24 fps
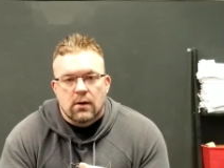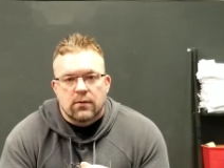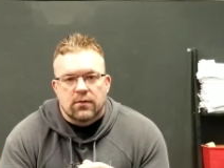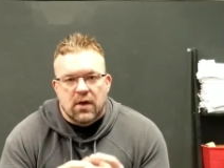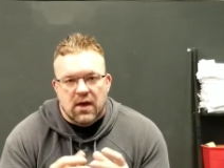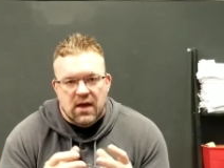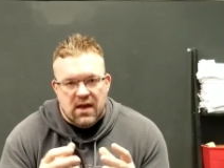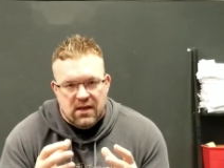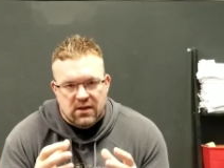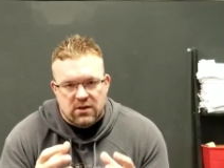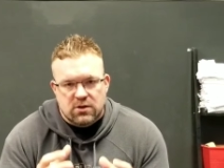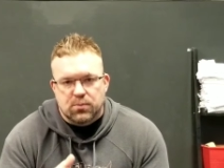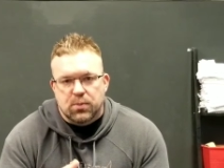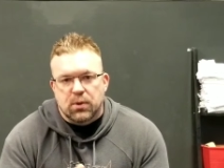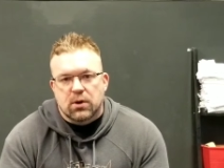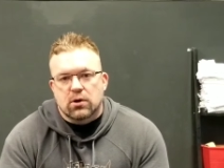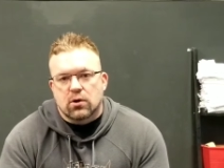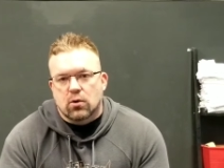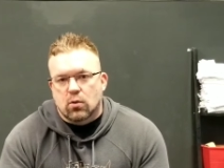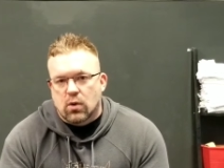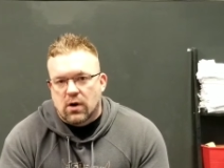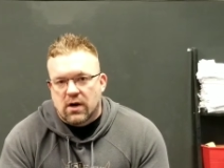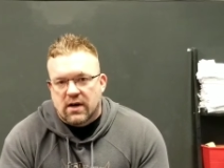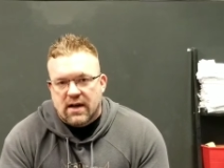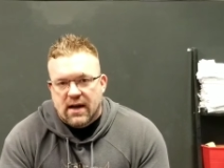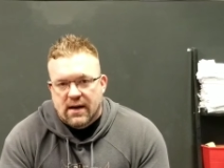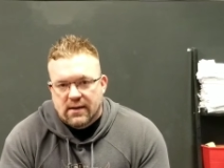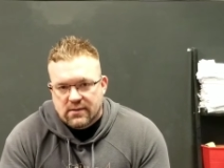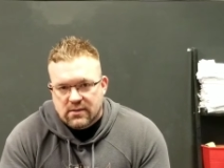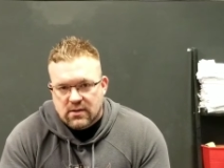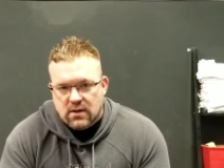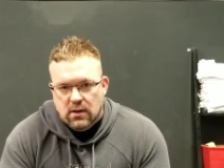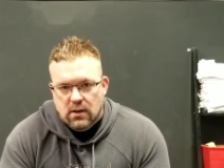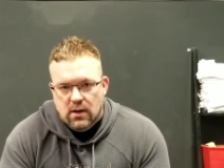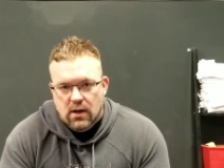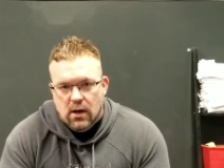The inch builder workout
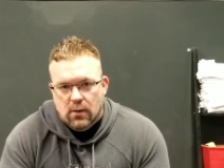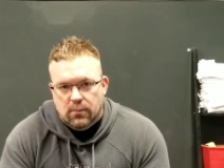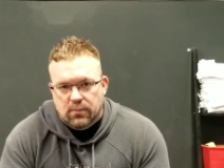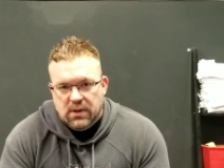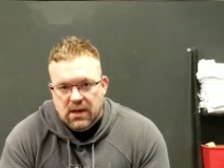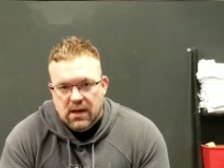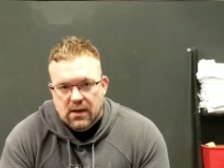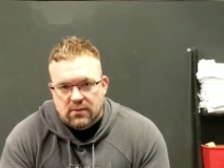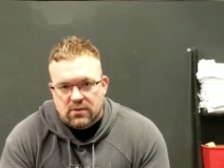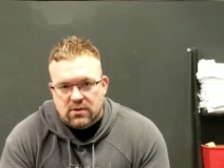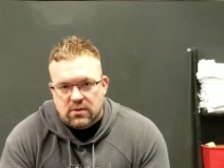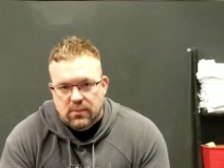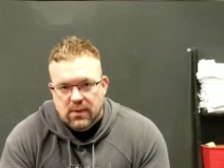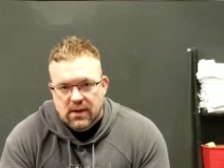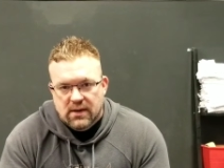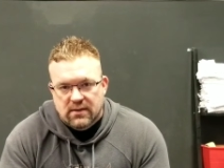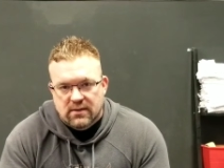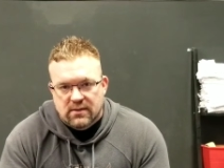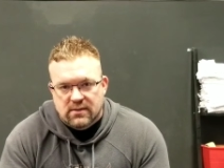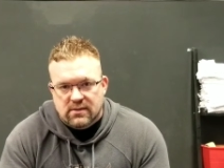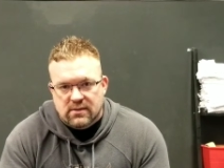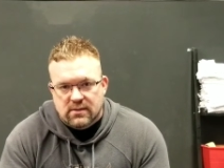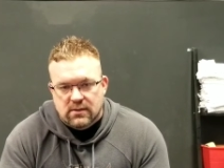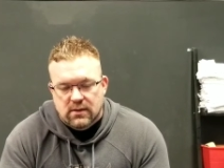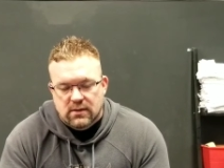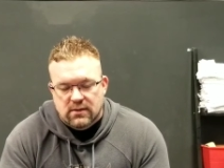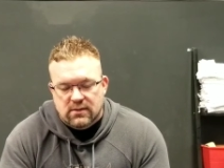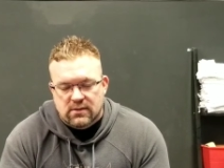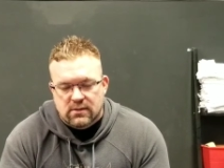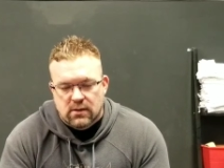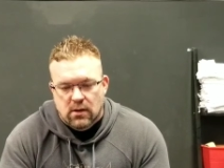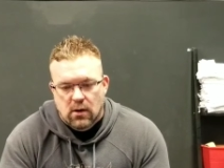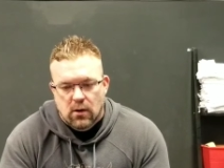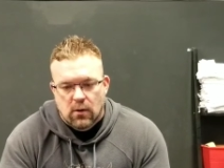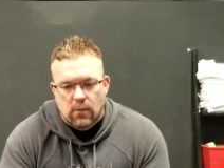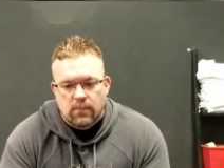is going to help you out tremendously.
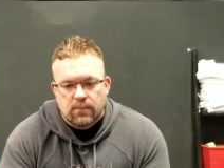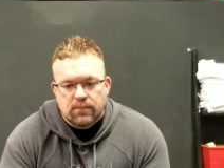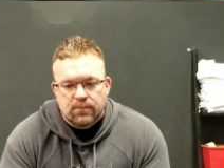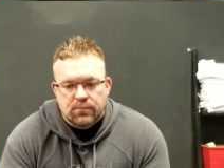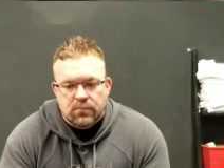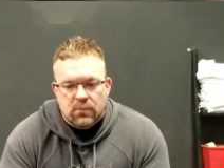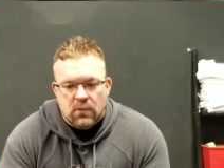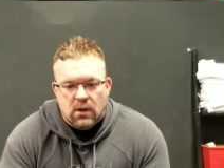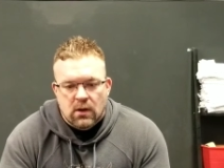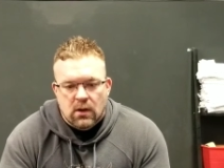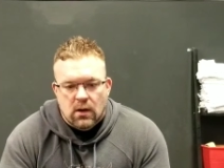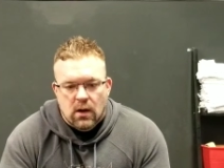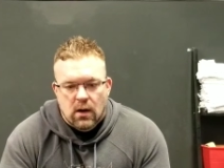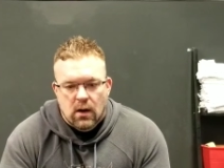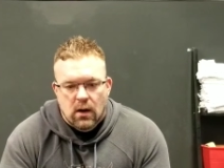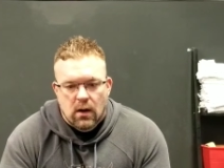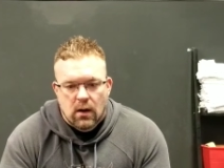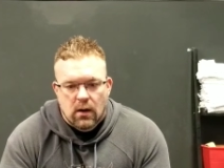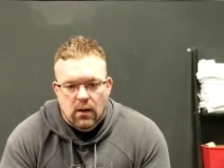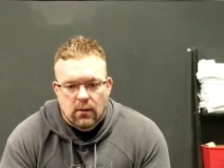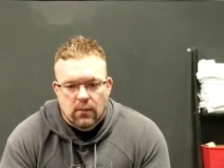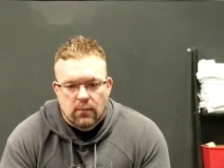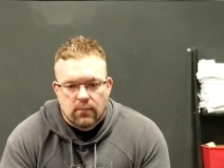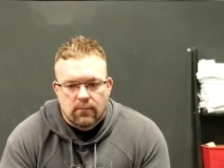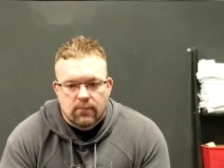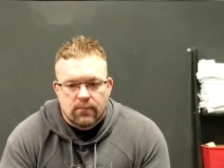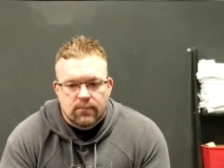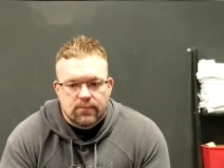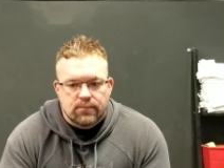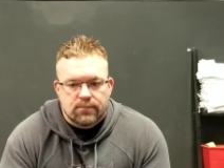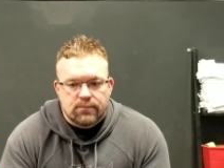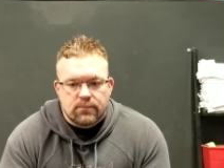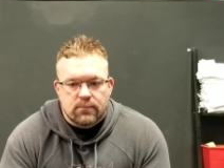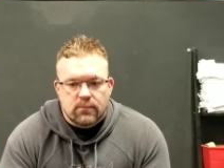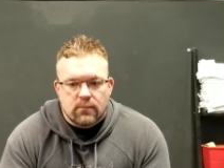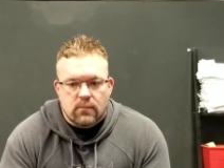So I
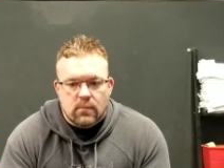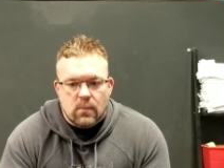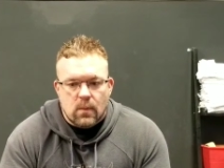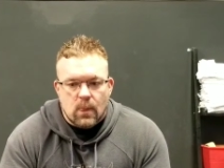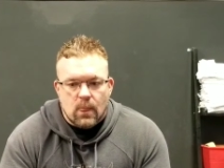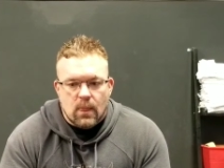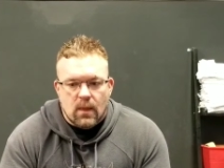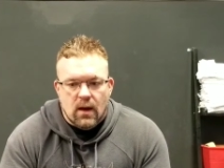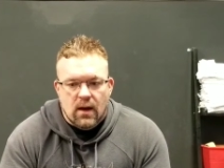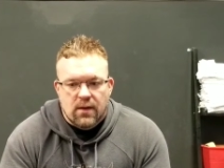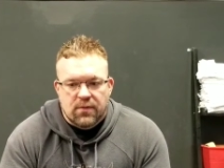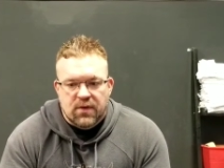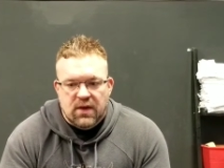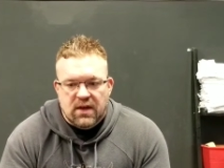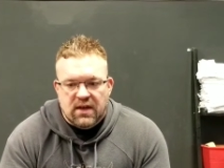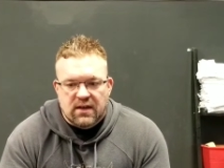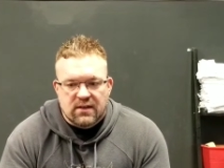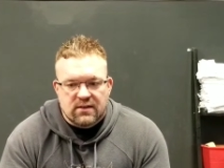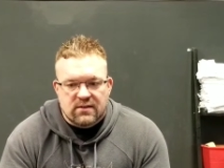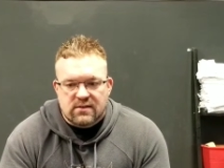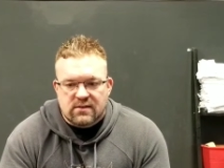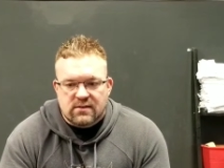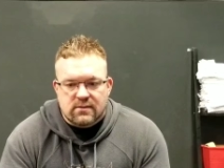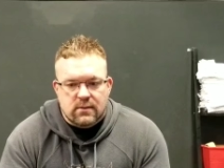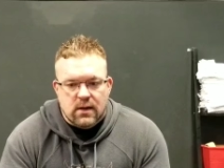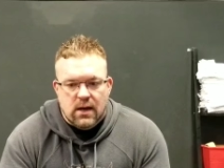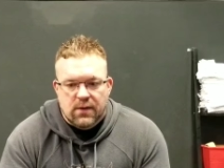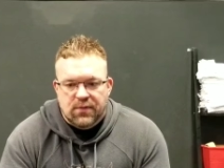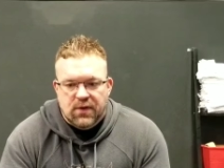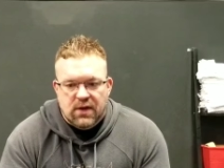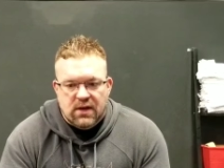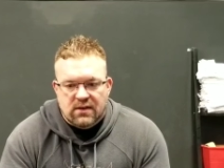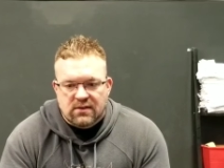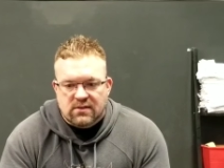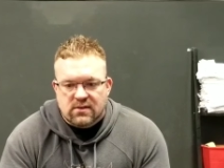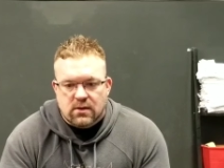think
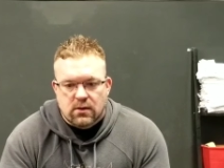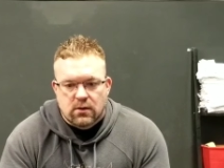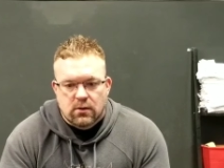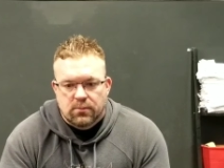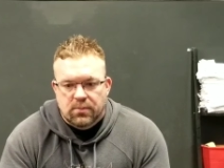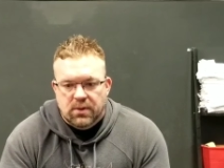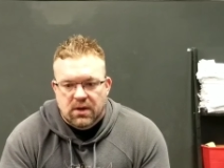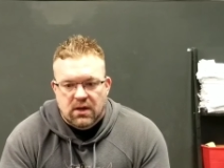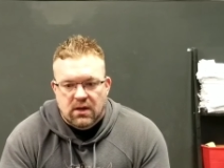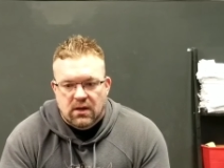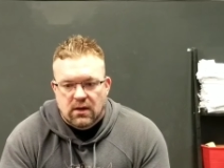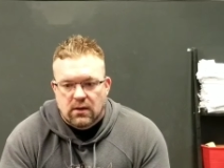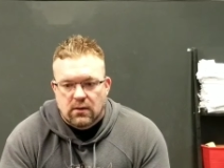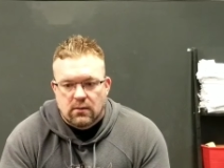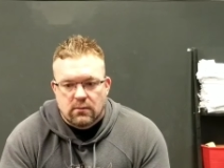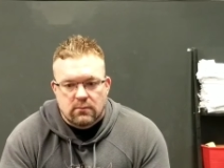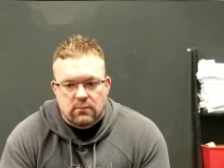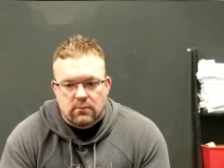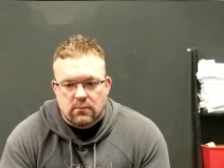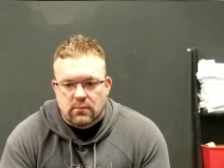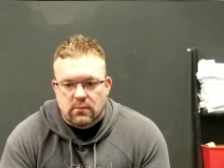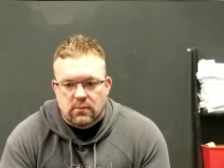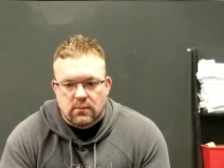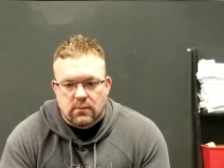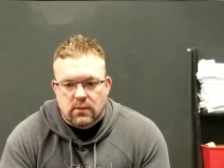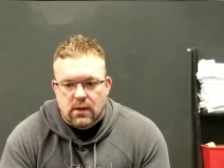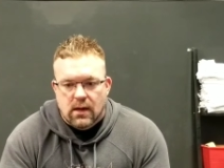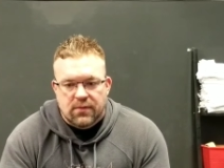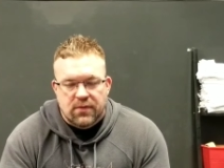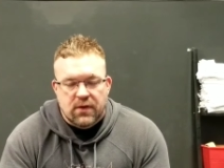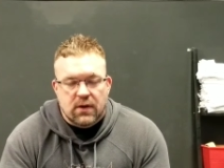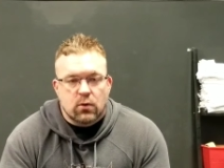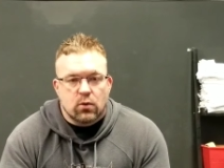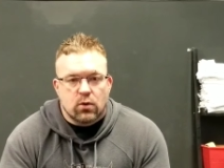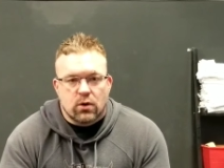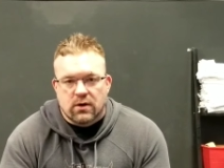we're going
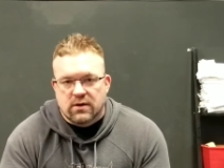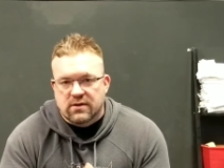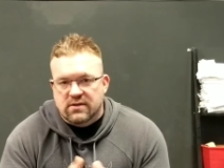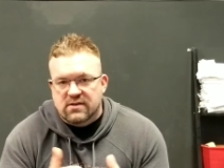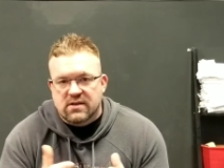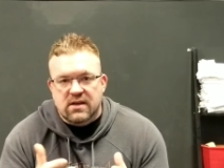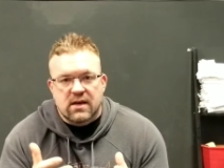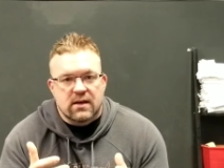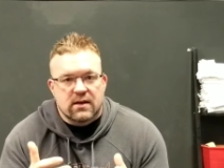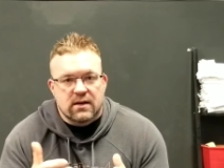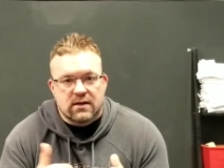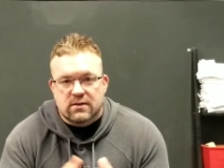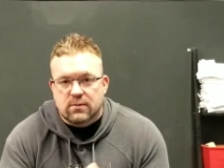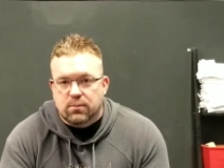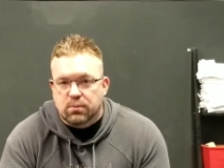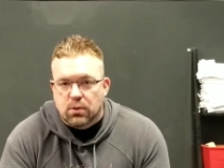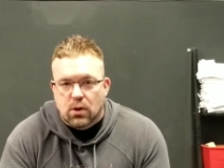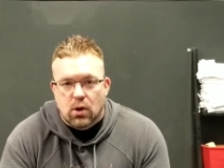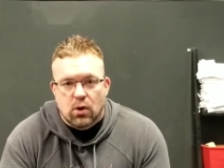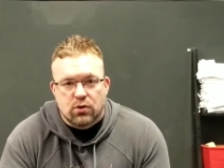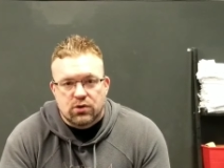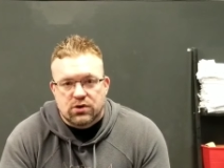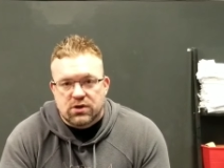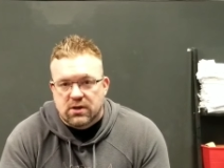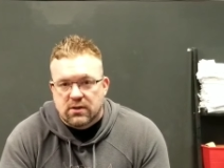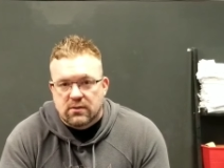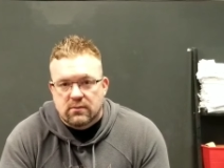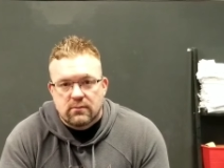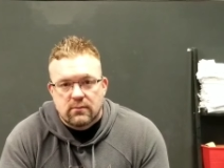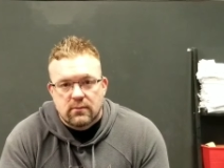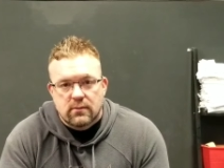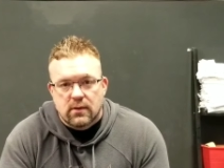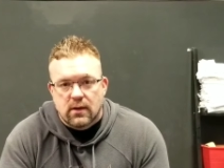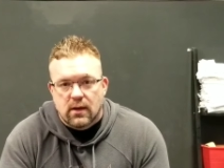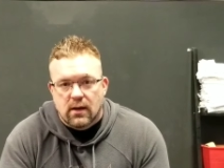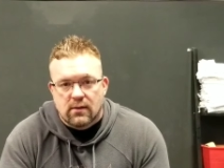to see an explosion
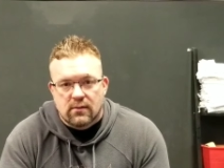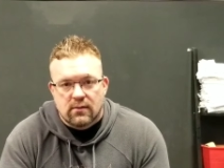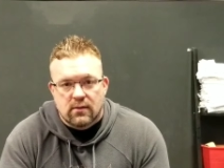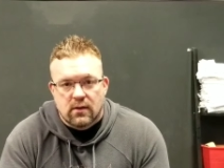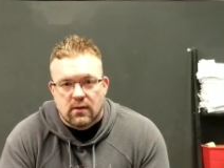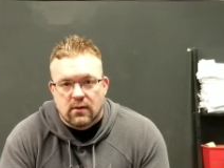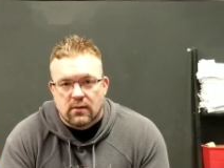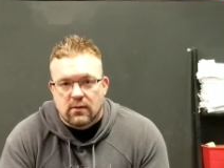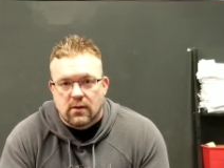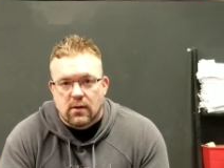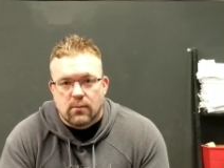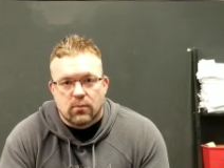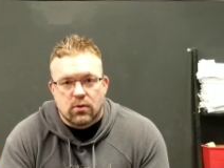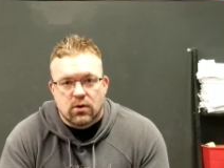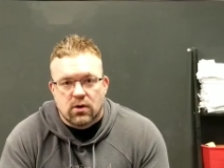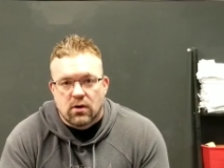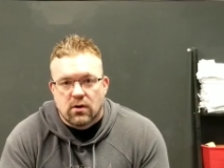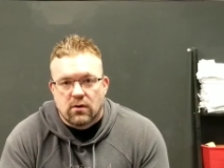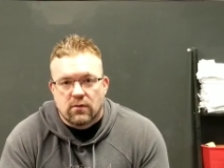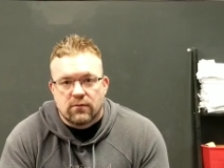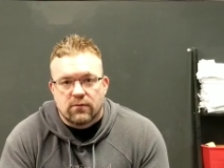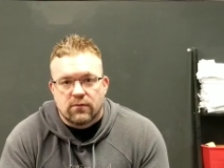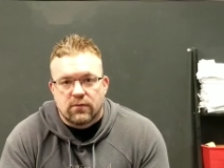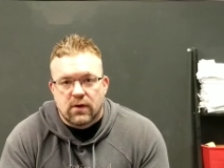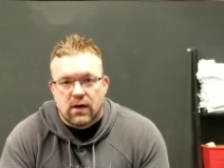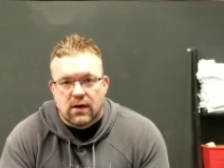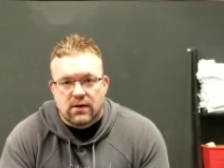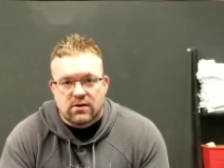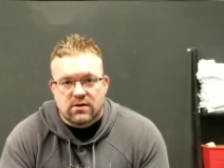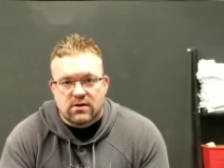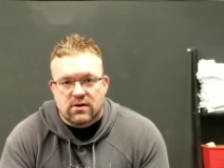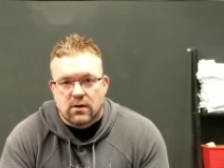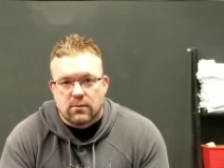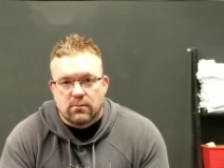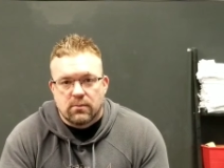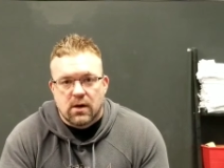in the number of
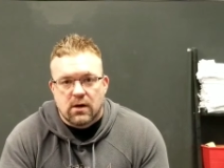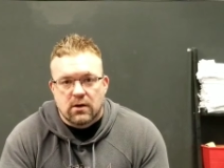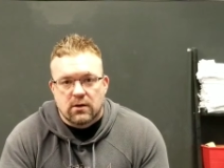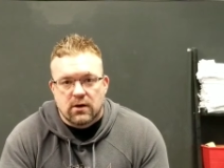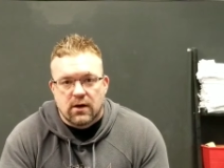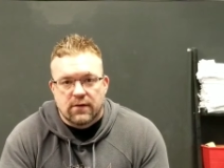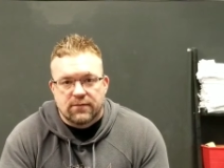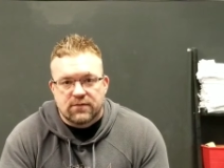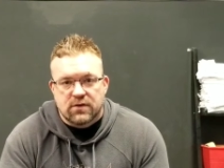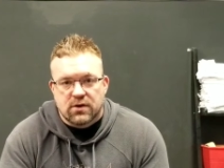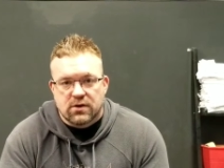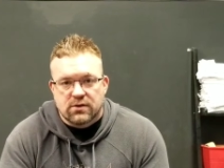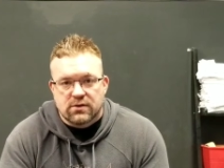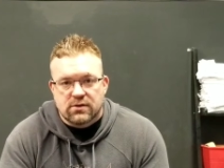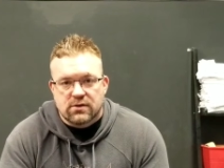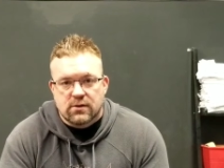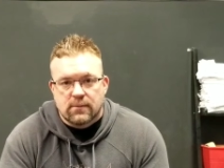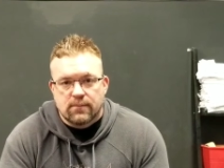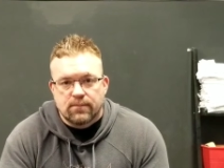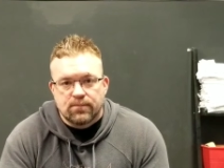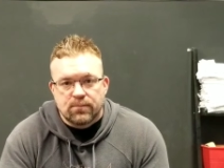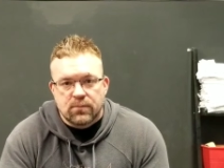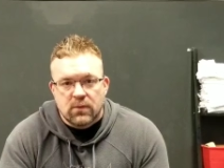inch dumbbell lifters.